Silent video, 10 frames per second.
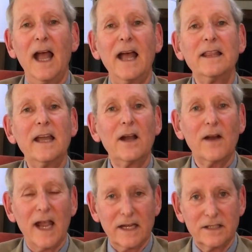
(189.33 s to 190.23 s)
and they
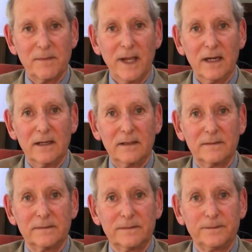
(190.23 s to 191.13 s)
are extubated.
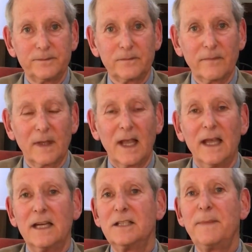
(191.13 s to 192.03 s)

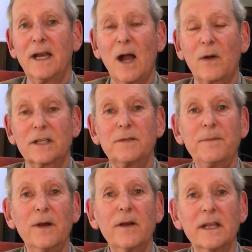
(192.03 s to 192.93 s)
It has been our
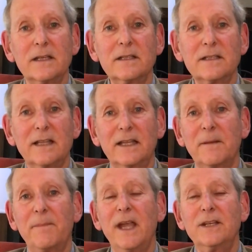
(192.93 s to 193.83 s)
experience that
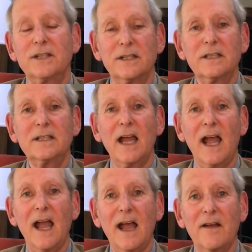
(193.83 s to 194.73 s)
the patients
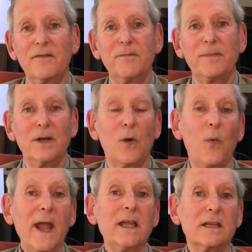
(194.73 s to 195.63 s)
have been
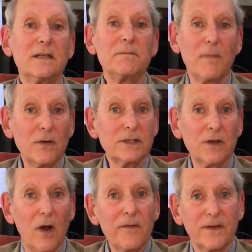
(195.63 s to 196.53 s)
awakened most
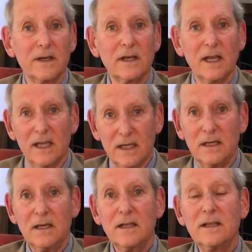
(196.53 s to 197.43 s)
often
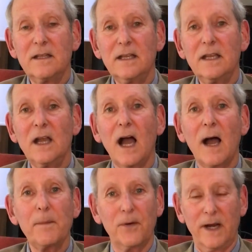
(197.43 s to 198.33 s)
in the
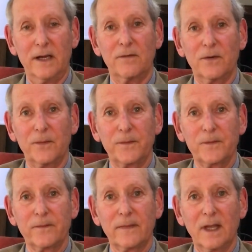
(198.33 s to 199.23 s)
operating room.
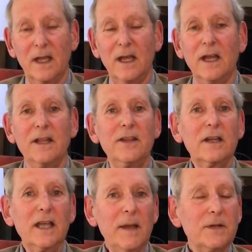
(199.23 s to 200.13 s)
Their
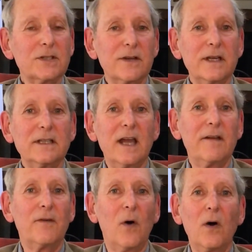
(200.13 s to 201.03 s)
chemistries
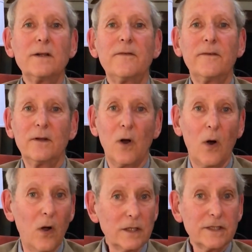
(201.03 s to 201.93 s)
have
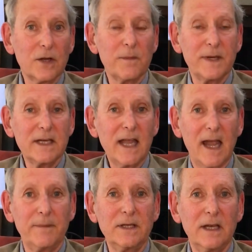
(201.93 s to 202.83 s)
also been
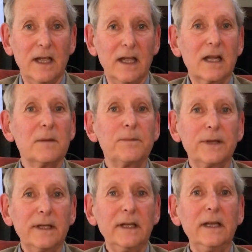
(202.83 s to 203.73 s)
kept in
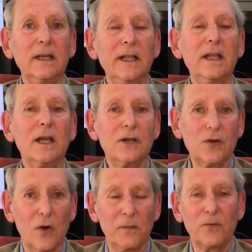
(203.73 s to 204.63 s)
completely
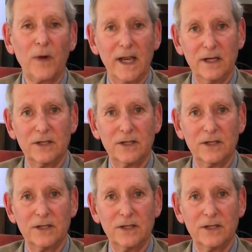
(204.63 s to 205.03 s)
normal range.